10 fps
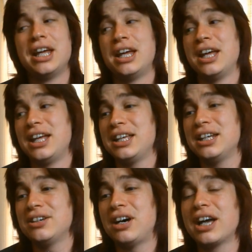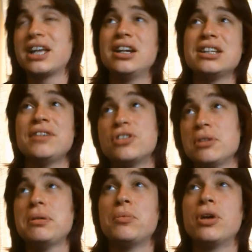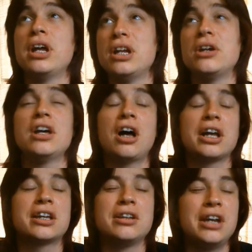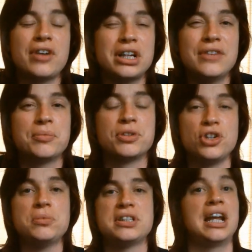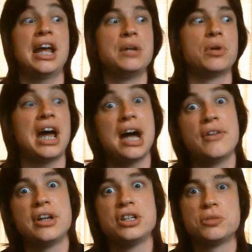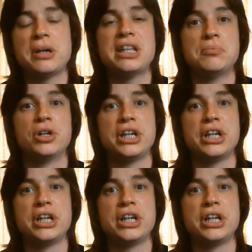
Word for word: You know, I can if somebody want, you know, I never, I'd never presume to tell anyone how they should spend their money on